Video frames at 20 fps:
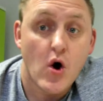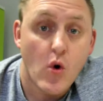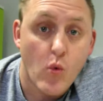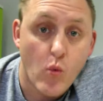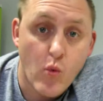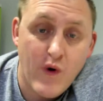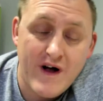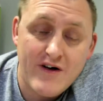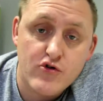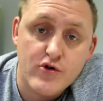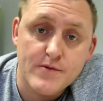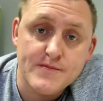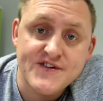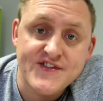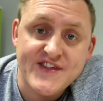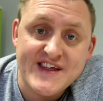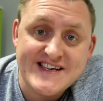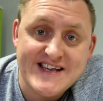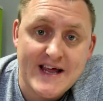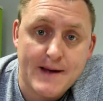Welcome to
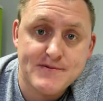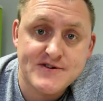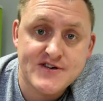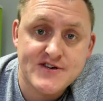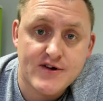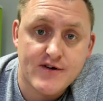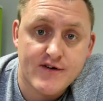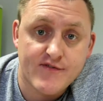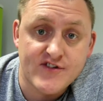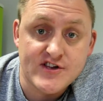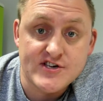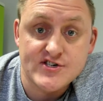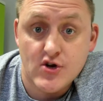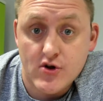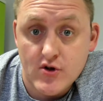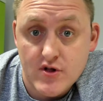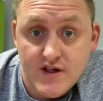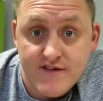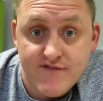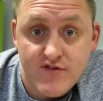this episode of the
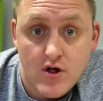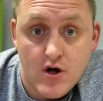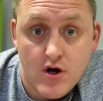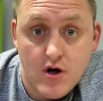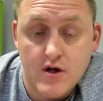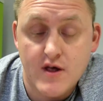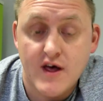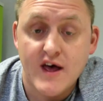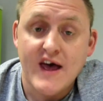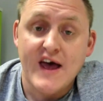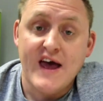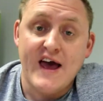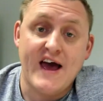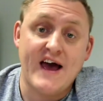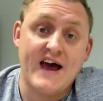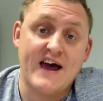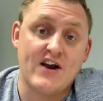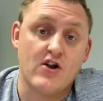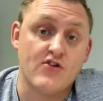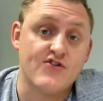Zoogly Vlog,
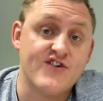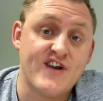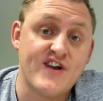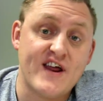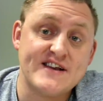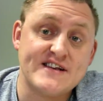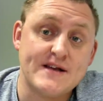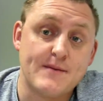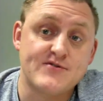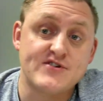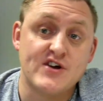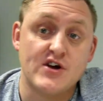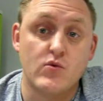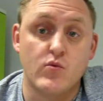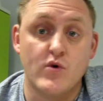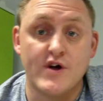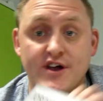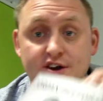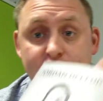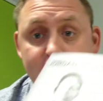and on today's episode
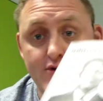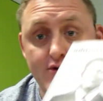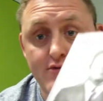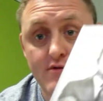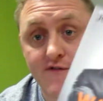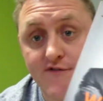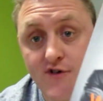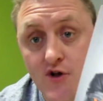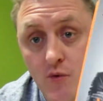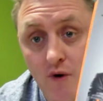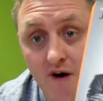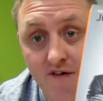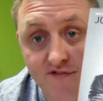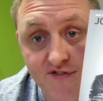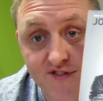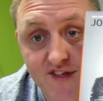we're going to do a review of